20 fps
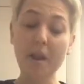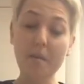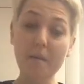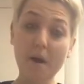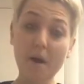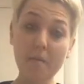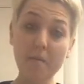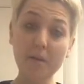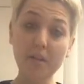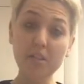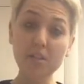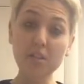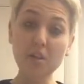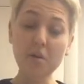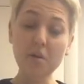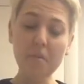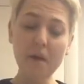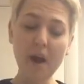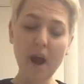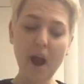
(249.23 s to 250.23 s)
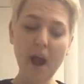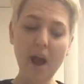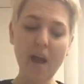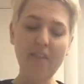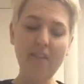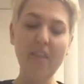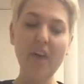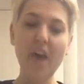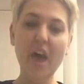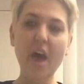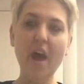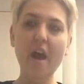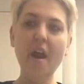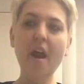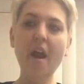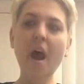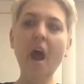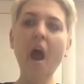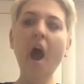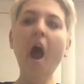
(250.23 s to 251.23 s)
pump and Zumba. And then
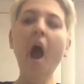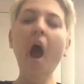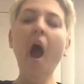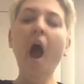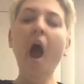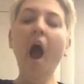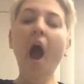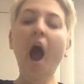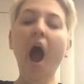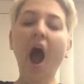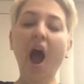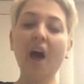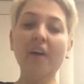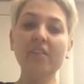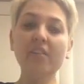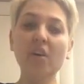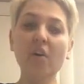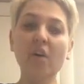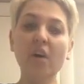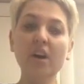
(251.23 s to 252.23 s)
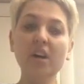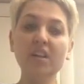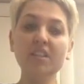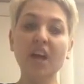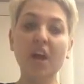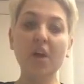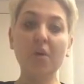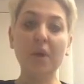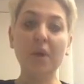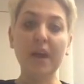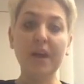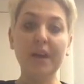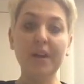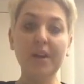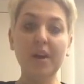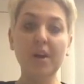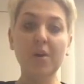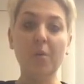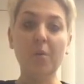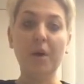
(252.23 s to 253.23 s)
afterwards, I
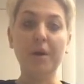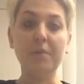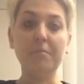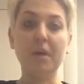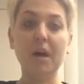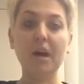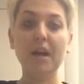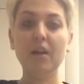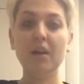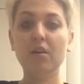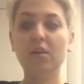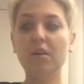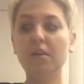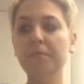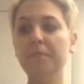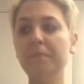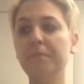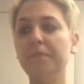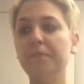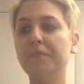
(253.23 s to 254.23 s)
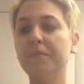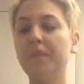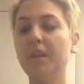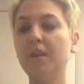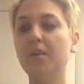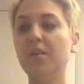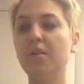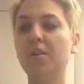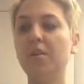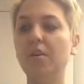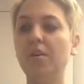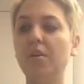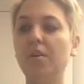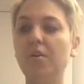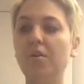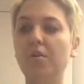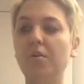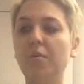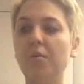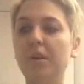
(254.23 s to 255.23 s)
ran 1 mile.
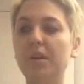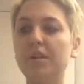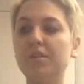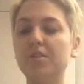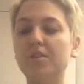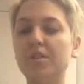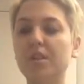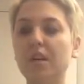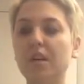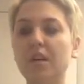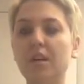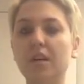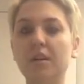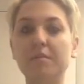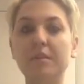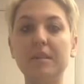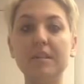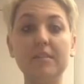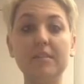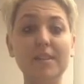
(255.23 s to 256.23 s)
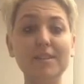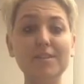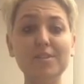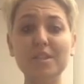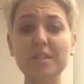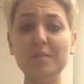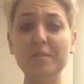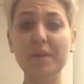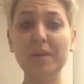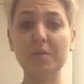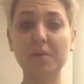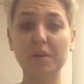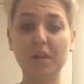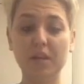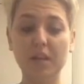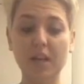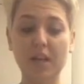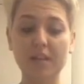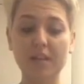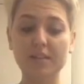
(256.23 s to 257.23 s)
Which, that's just been really
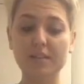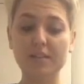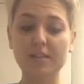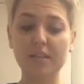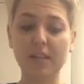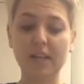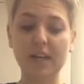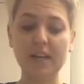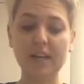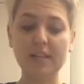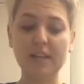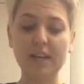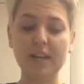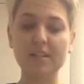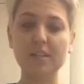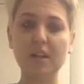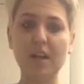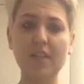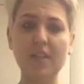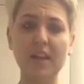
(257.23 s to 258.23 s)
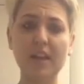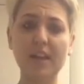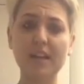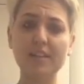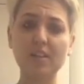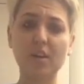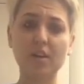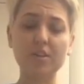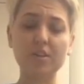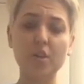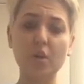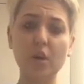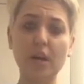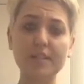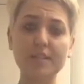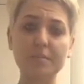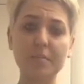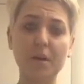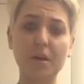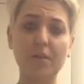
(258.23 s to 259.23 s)
nice. Like, I think I talked to you
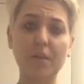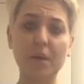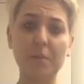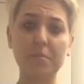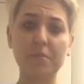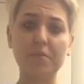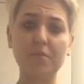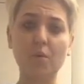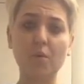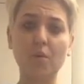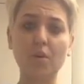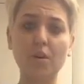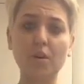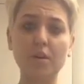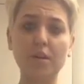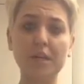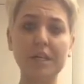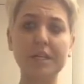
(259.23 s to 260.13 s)
guys about that before.